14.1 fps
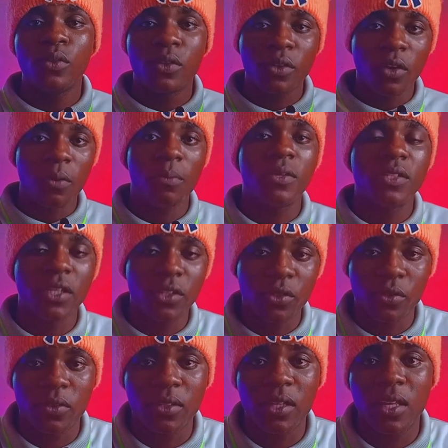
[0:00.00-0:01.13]
the comment
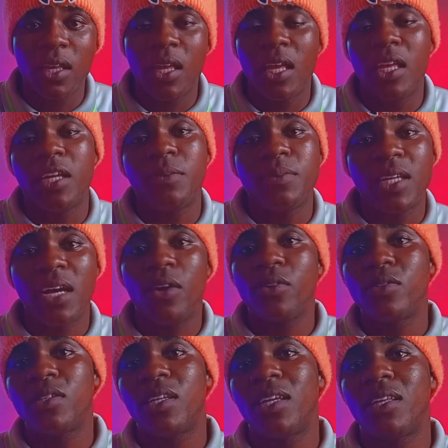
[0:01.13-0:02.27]
section. I'm
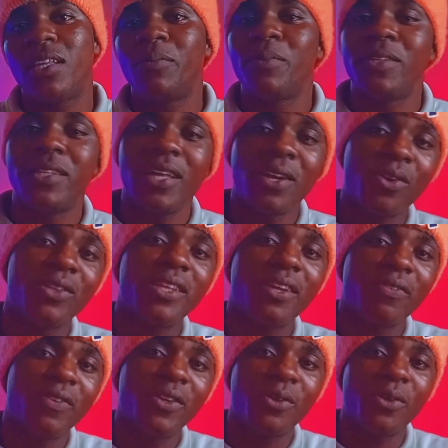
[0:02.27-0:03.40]
Charles, and I'm a tech
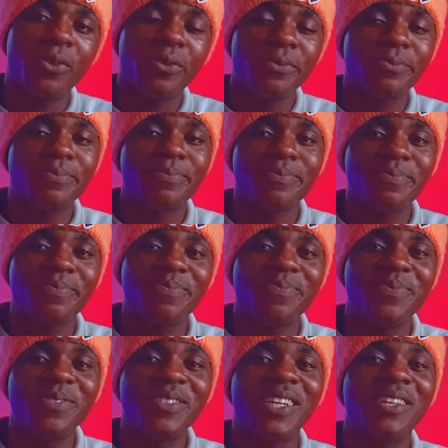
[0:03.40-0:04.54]
content creator.
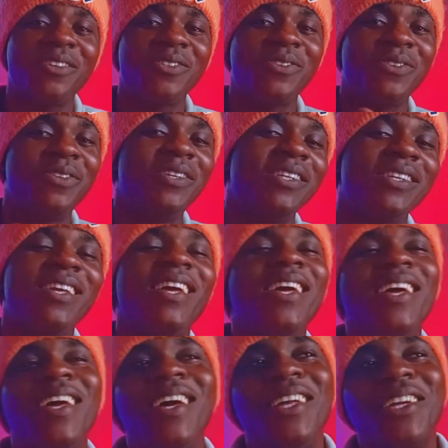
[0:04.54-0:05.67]
You can also
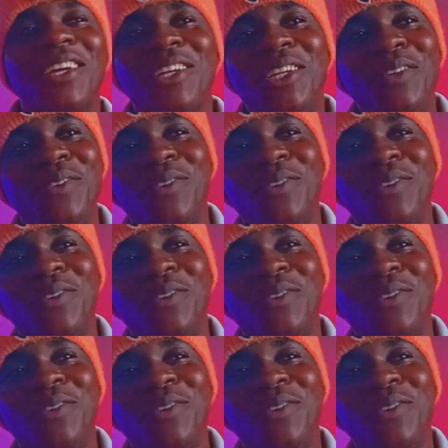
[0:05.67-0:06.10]
leave